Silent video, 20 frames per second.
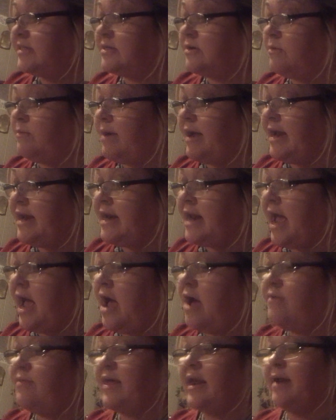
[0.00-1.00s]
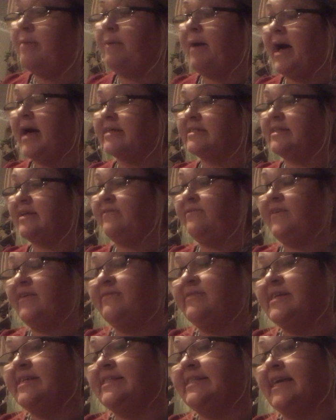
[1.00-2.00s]
So we know that a positive
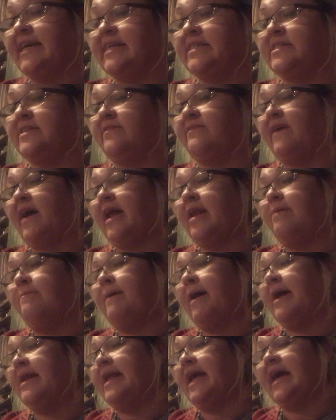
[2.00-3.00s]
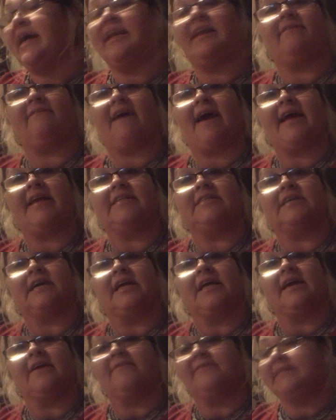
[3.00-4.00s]
56 divided by a negative 8 is
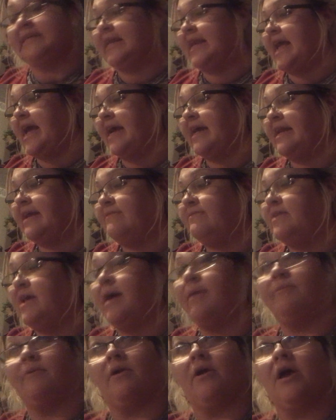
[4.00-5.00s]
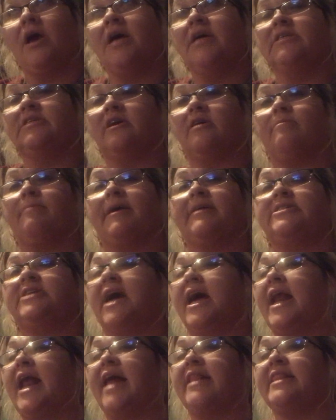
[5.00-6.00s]
going to give us a negative number. So everybody
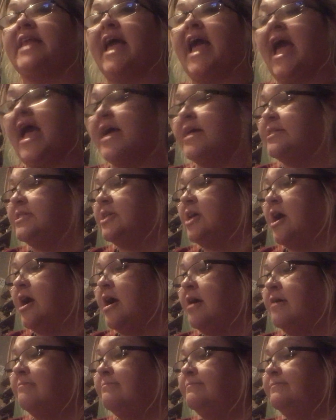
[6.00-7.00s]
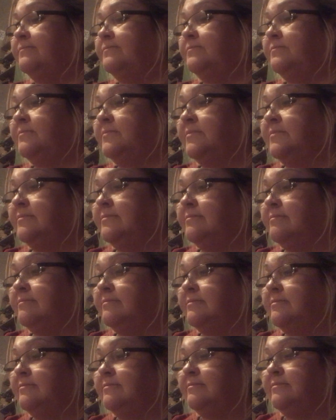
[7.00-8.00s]
shout out the answer.
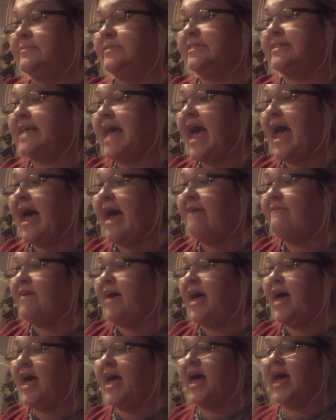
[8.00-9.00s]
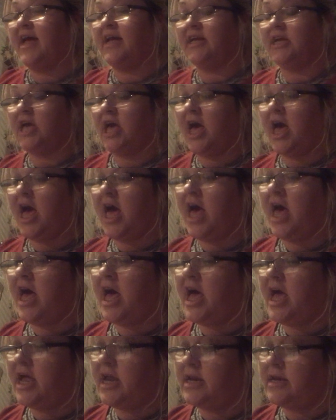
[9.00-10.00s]
7.
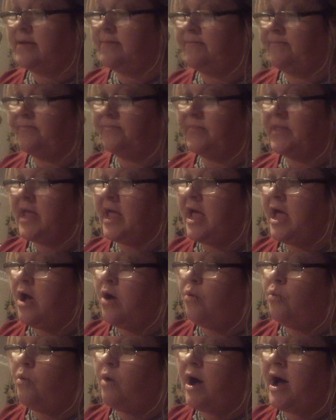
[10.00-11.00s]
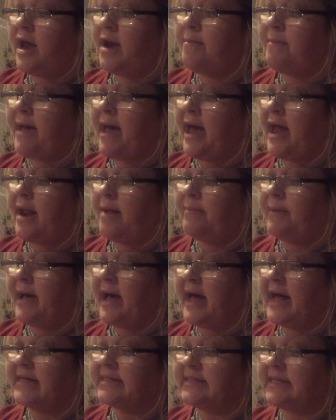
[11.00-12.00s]
Good. What about a
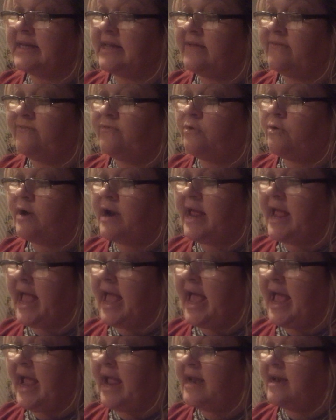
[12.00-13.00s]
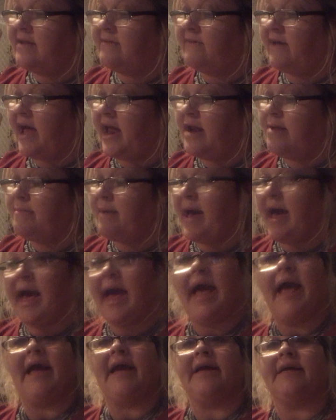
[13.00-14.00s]
positive 48 divided by
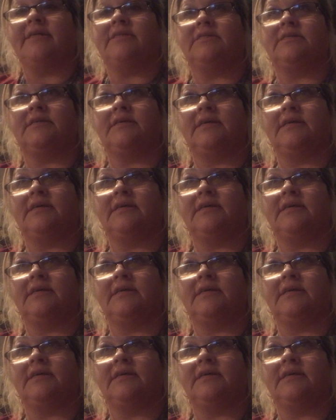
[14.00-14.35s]
8?